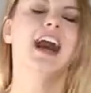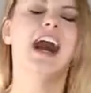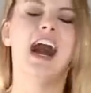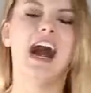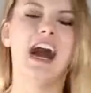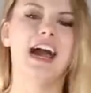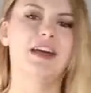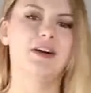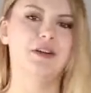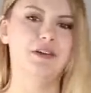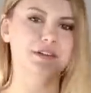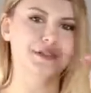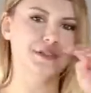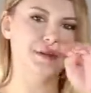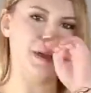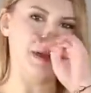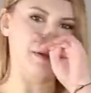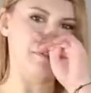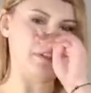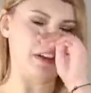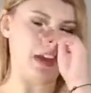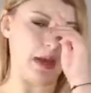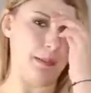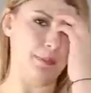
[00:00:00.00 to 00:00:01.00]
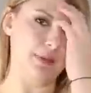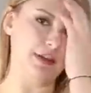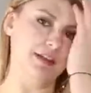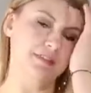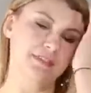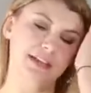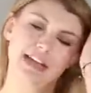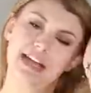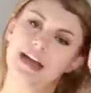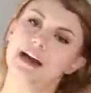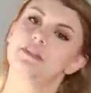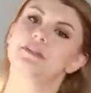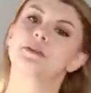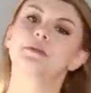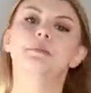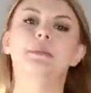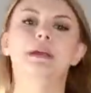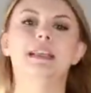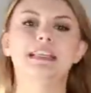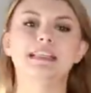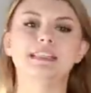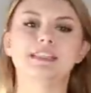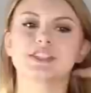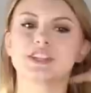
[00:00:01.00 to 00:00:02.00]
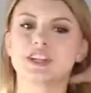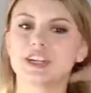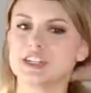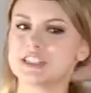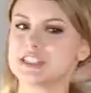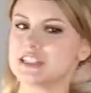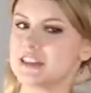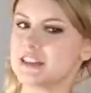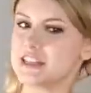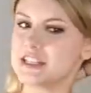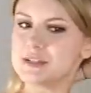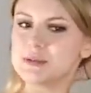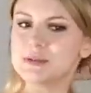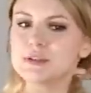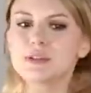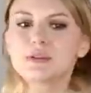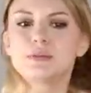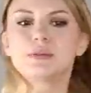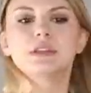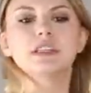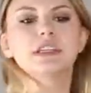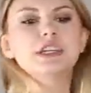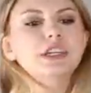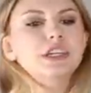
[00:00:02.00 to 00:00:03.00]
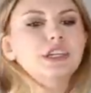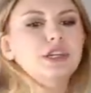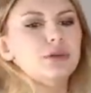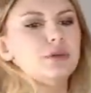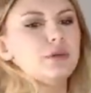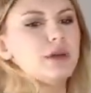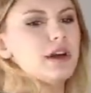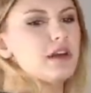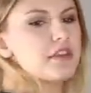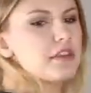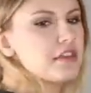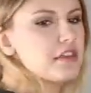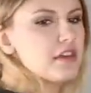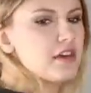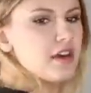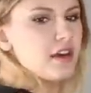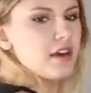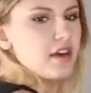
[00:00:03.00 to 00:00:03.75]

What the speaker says: I also have a couple of like other mini skirts that this would look really cute with.